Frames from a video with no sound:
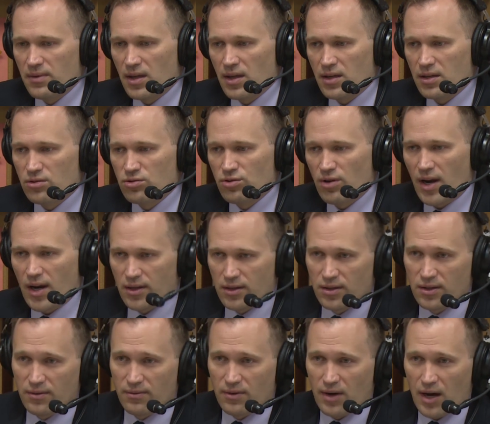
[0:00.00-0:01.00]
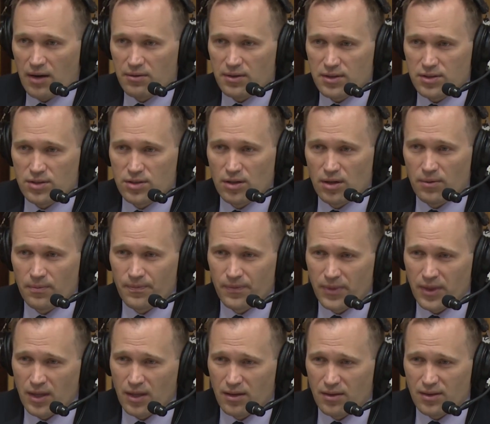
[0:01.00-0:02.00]
they contracted the virus. So
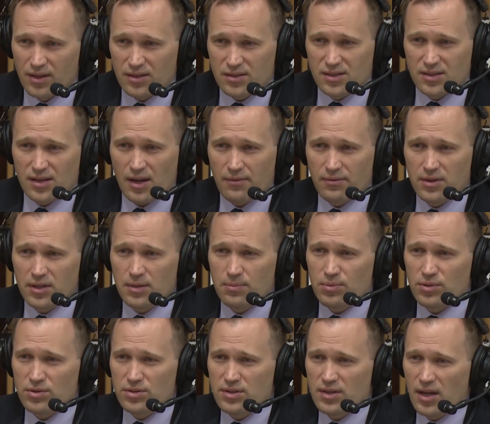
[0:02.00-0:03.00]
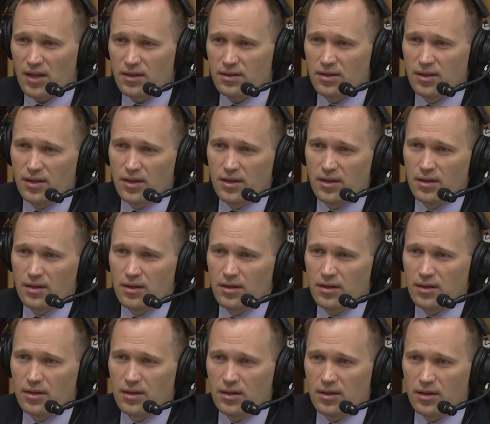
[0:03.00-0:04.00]
that's 70%
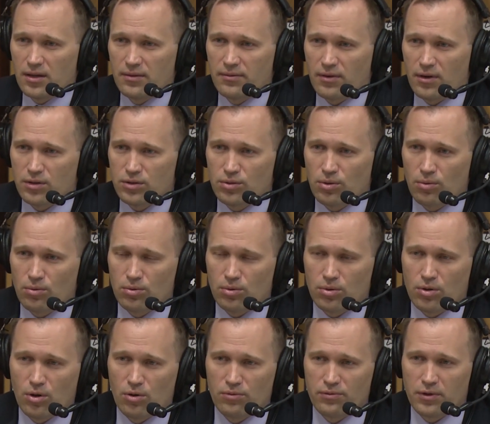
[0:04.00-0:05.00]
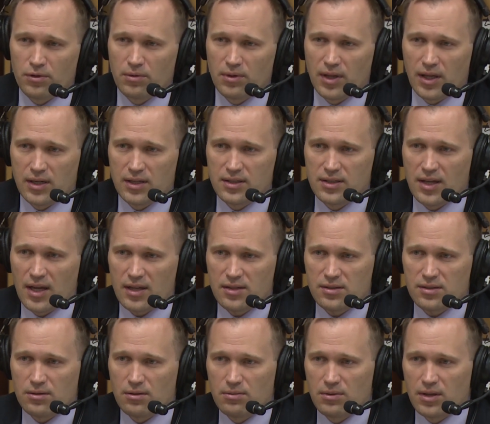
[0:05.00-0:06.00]
of our total COVID-related
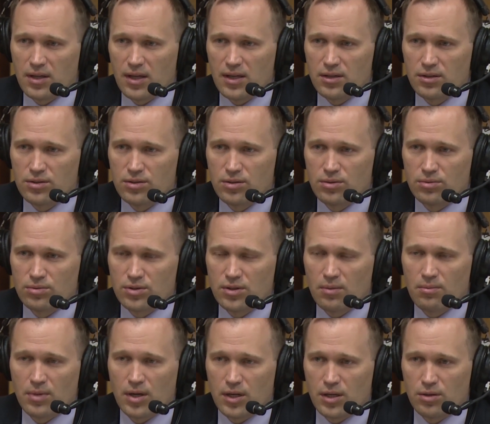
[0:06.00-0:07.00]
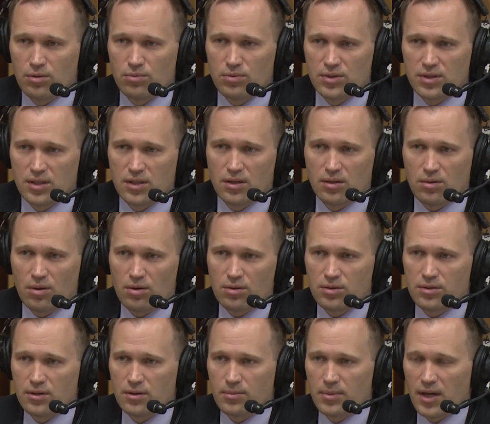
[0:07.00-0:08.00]
deaths are related to somebody who is in a
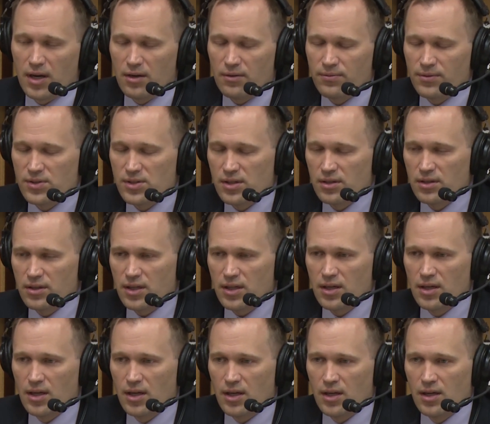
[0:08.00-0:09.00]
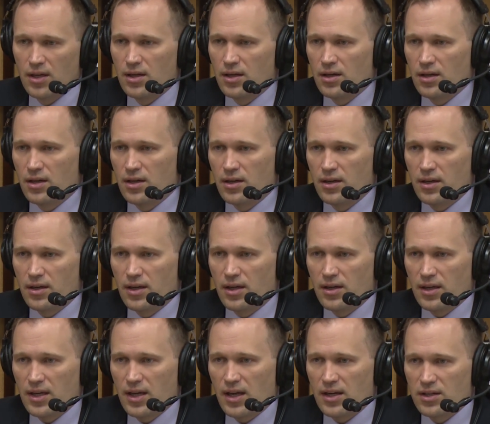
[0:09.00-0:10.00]
long-term care facility.
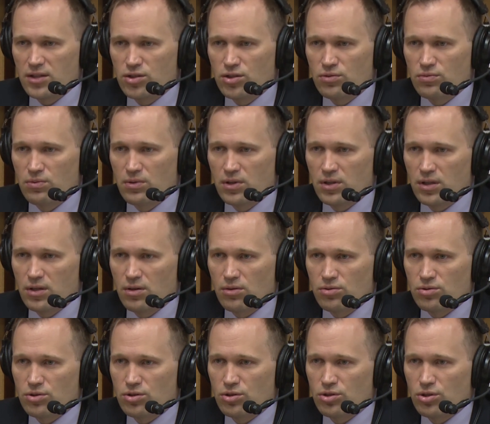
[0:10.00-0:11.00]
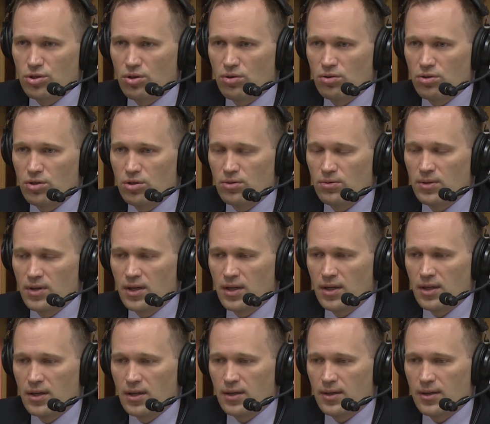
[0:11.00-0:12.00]
And again, it just really goes to show you
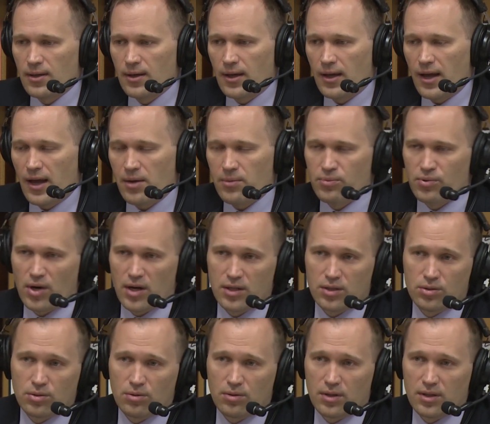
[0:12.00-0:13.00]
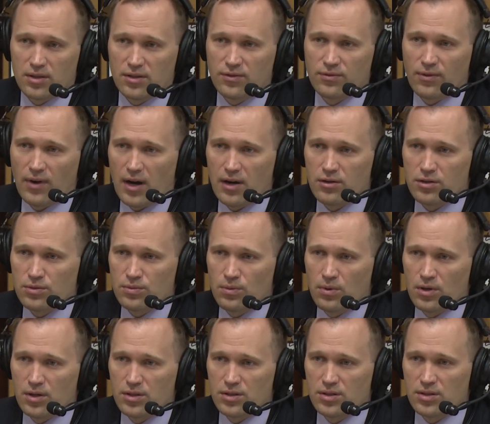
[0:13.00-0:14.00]
how predatory this virus
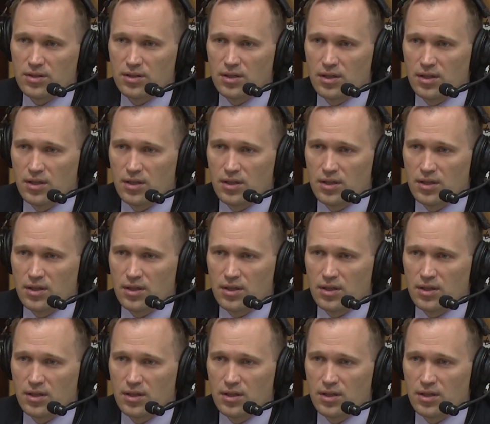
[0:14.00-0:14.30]
was